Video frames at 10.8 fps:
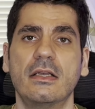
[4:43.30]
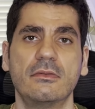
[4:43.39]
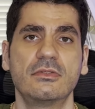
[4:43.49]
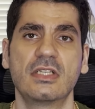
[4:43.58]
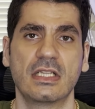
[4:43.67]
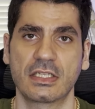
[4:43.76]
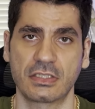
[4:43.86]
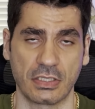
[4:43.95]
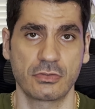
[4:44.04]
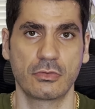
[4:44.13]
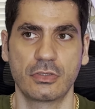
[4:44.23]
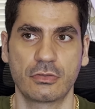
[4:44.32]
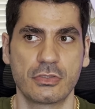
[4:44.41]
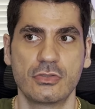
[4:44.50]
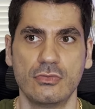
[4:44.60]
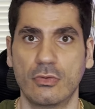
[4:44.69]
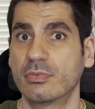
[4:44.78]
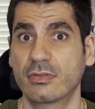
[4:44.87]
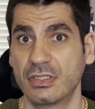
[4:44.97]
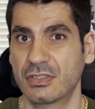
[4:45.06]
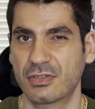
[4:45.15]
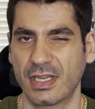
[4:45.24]
selected. So there is no
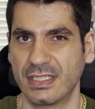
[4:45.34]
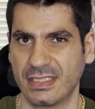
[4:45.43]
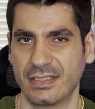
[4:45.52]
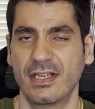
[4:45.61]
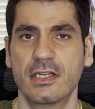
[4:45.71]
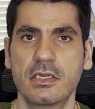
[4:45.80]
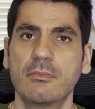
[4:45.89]
pre-training there,